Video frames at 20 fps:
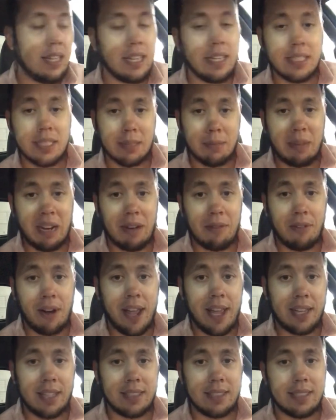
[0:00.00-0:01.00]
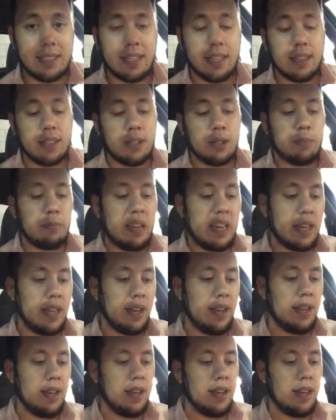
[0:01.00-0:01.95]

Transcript: into my ranks a little bit.